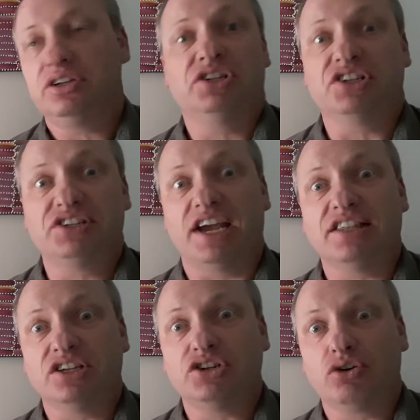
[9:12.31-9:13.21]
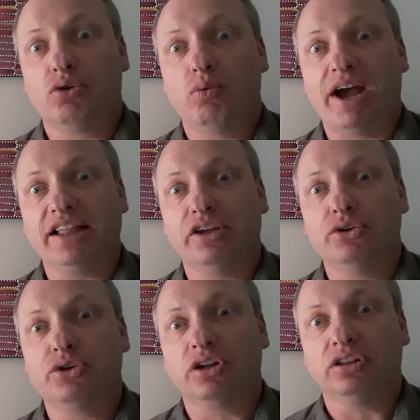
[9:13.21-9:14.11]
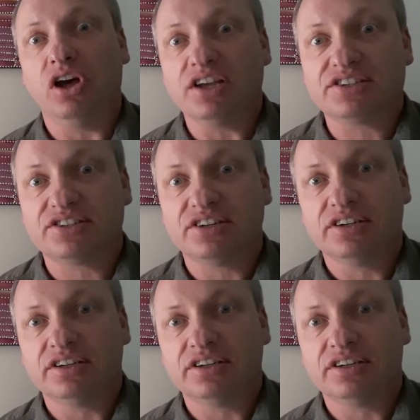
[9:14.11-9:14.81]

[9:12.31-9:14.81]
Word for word: Just say that you're a whaler who got lost.